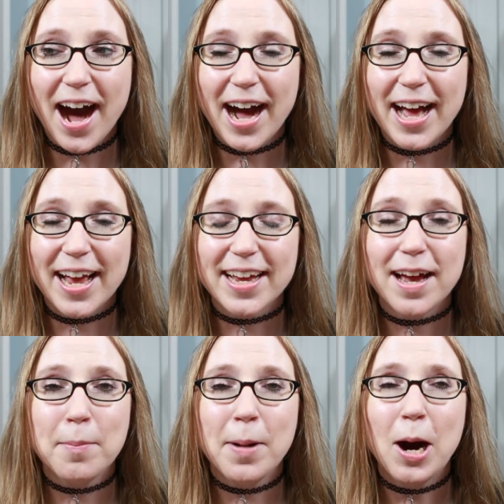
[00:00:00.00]
I
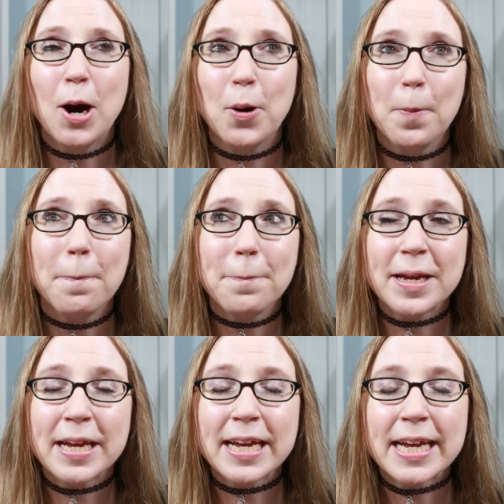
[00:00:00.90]
am
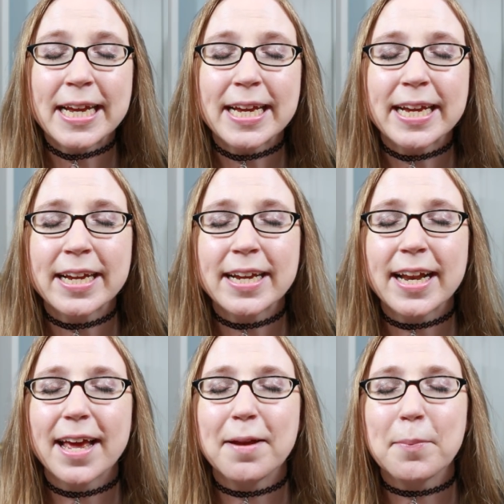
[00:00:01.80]

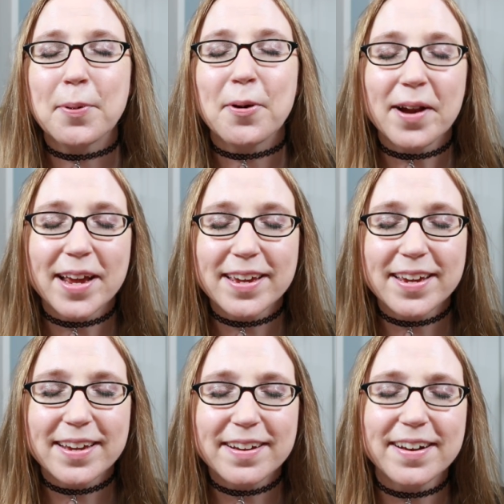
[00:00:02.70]
hoping and
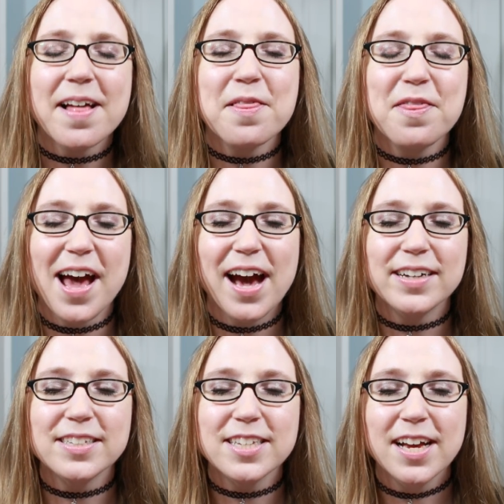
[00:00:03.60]
praying
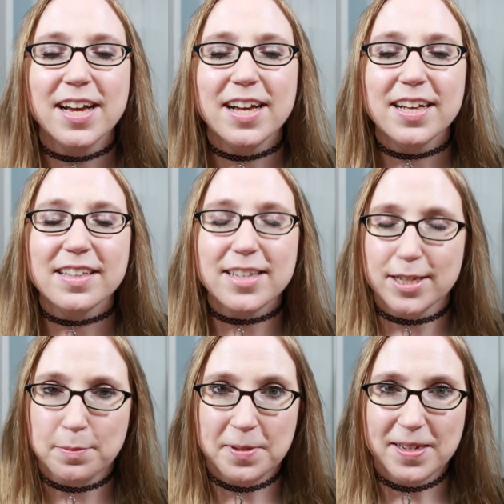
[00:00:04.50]
that
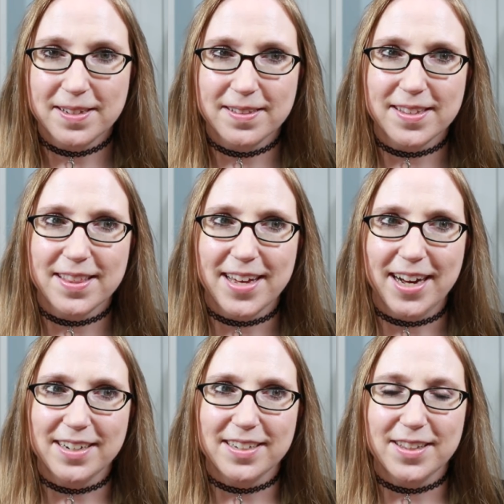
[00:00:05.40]
this means
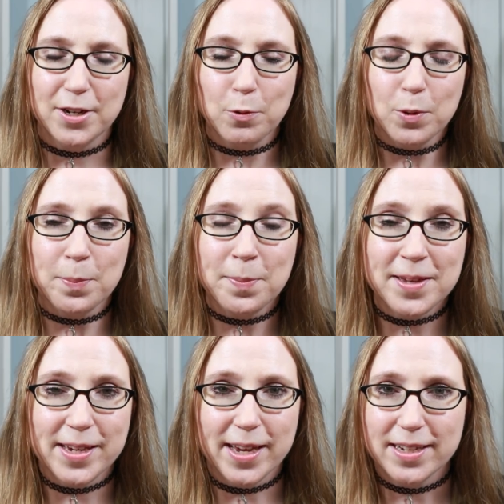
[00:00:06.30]
that there will
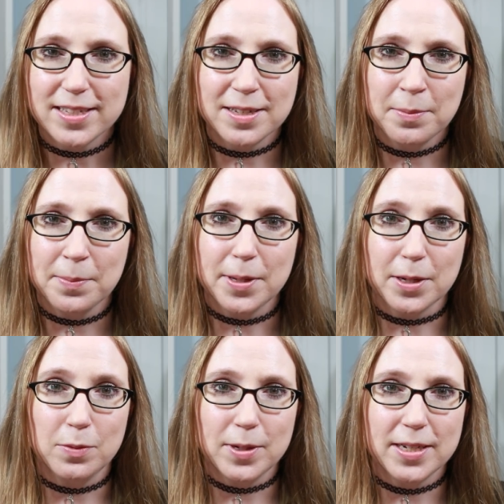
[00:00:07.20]
be some
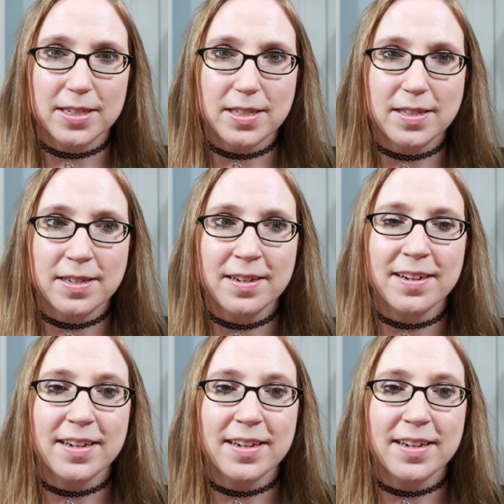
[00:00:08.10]
liquids